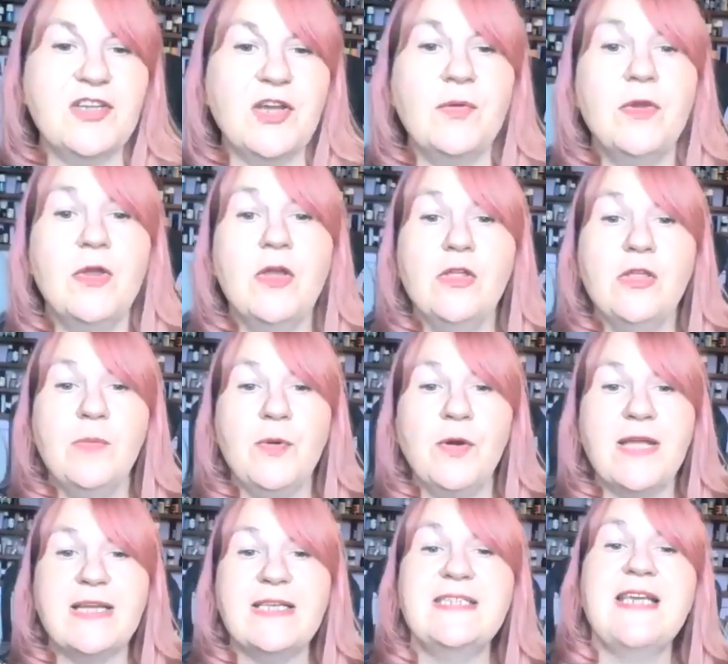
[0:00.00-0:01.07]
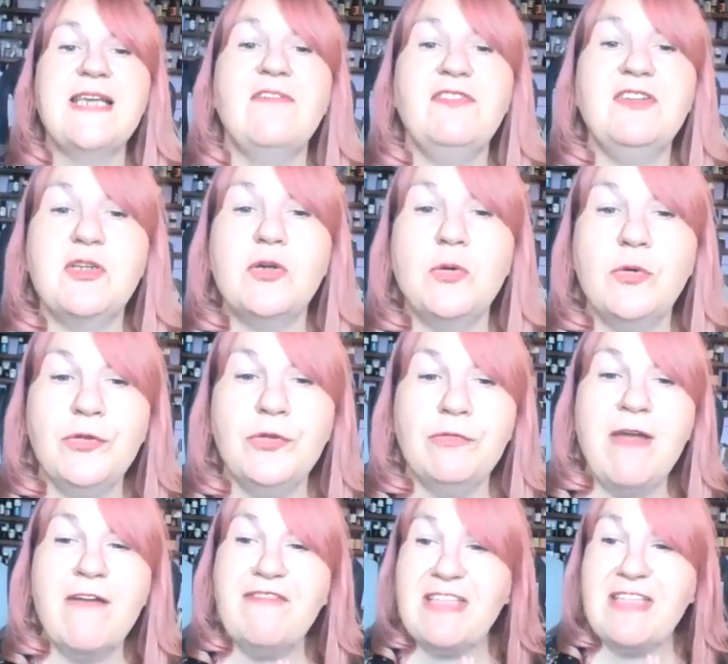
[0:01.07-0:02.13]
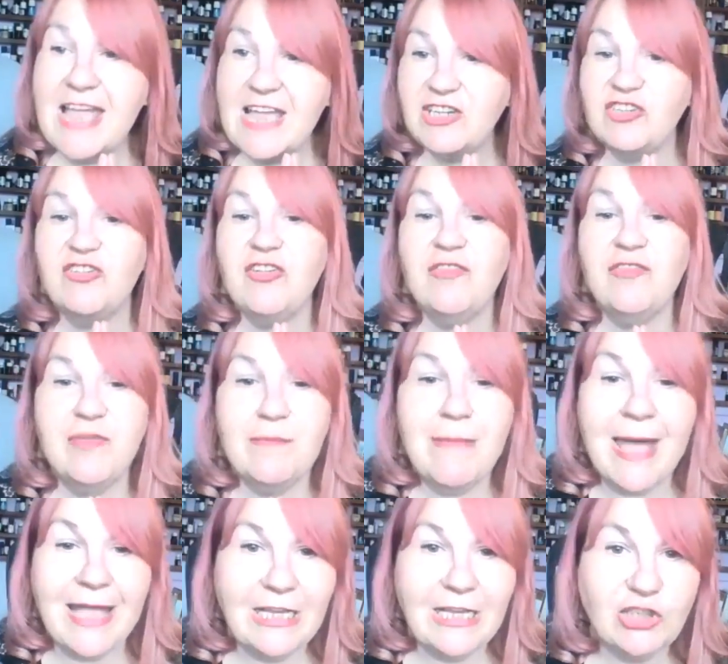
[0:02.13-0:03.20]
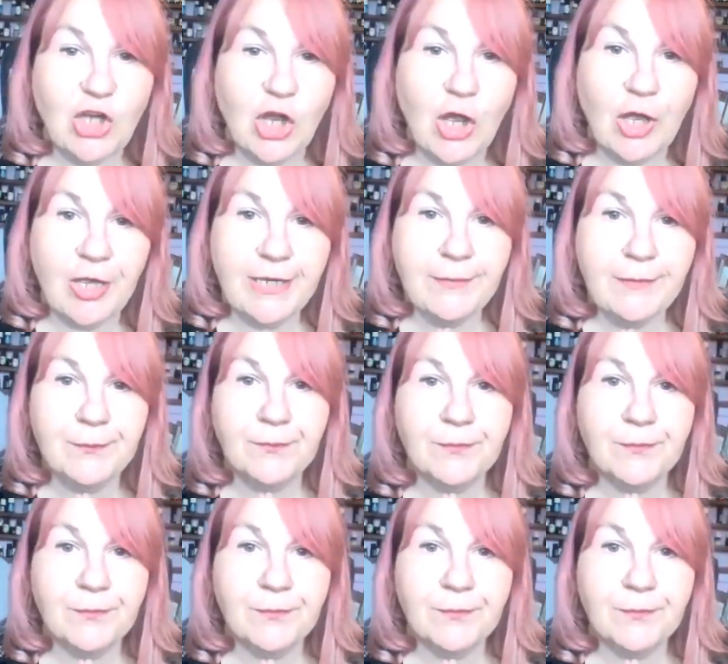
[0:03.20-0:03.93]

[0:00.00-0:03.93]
One? So the book itself is called The Revelation of the Magi.